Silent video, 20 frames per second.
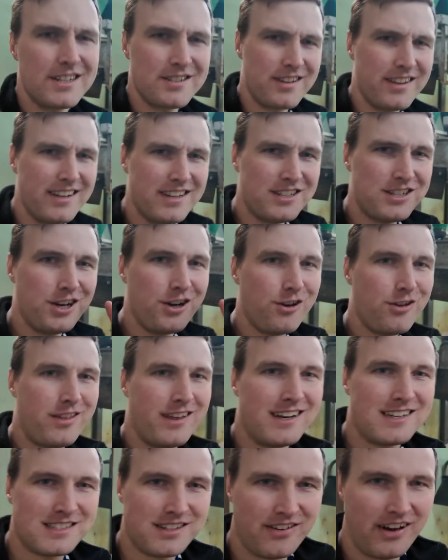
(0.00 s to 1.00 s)
So then 2
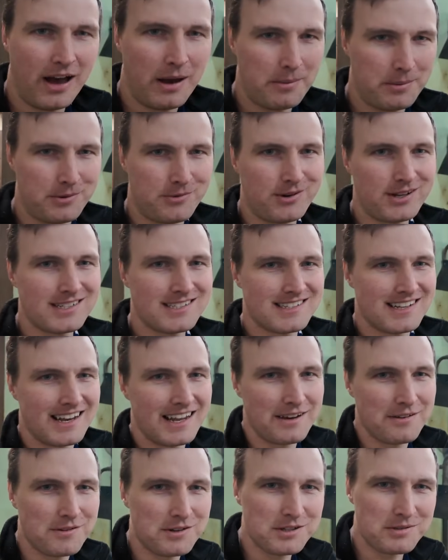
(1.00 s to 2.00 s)
things have happened
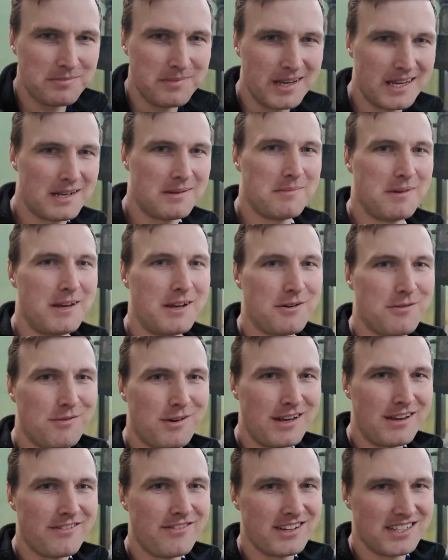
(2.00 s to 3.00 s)
recently which made me
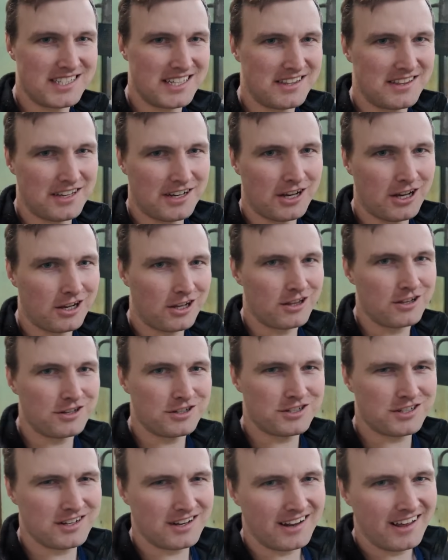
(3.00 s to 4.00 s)
revisit the
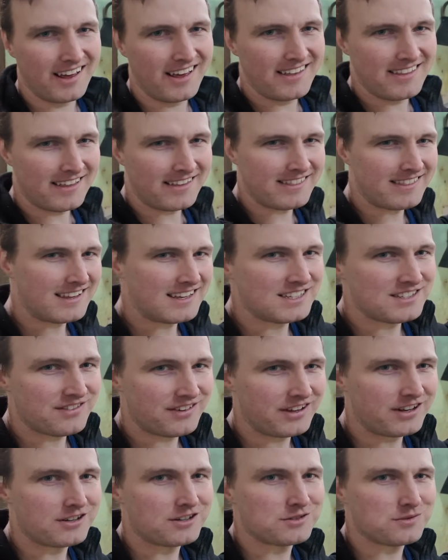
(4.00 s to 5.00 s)
conclusion that these
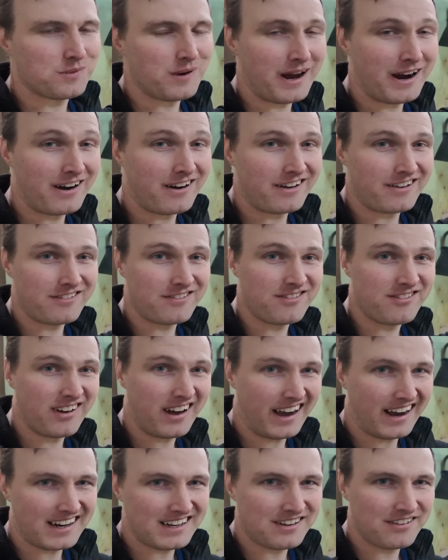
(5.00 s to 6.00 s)
feeders were in
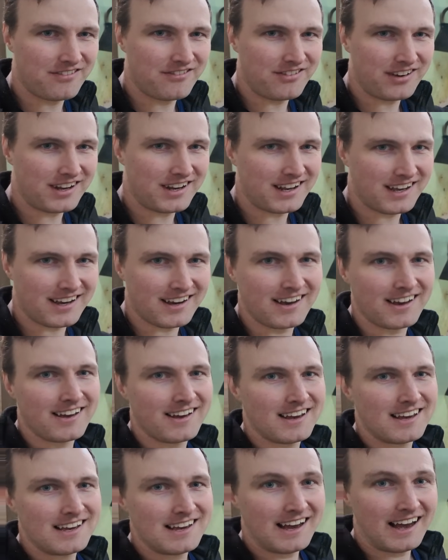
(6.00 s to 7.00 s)
fact feeding
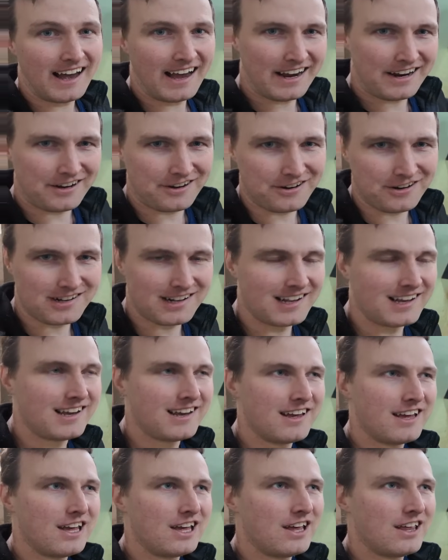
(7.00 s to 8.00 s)

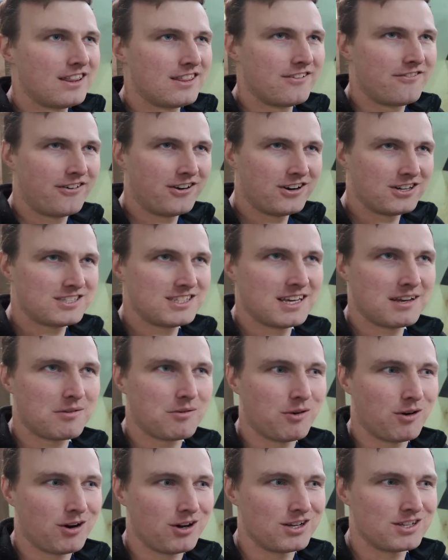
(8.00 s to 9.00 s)
accurately. The first thing
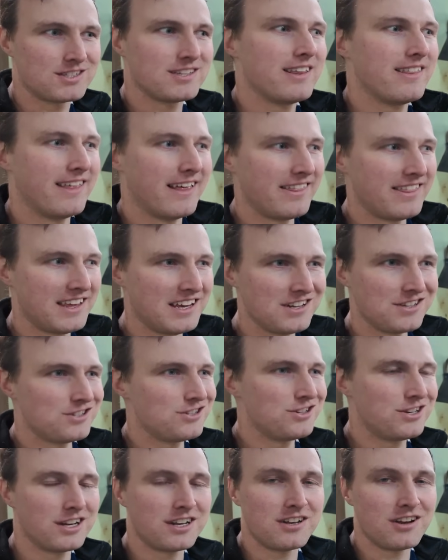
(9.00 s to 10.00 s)
was that the
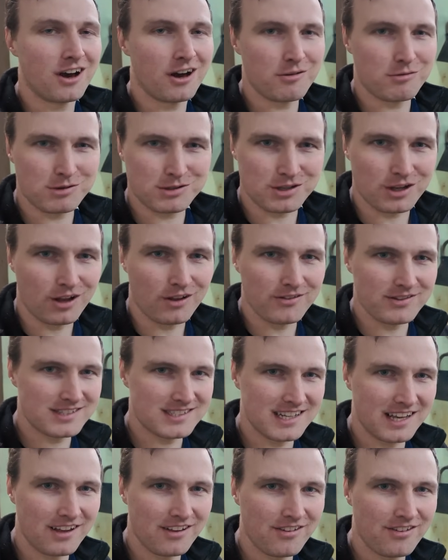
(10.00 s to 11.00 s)
issue did not resolve
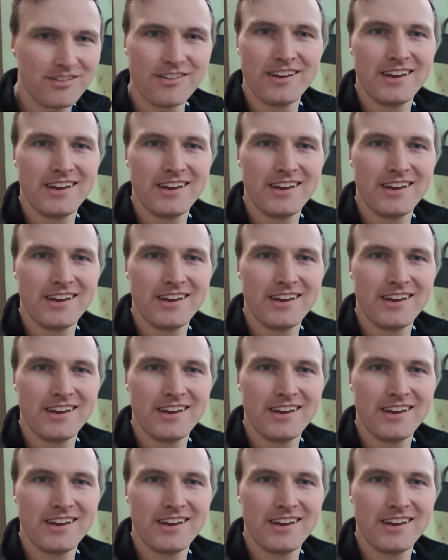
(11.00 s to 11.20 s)
itself,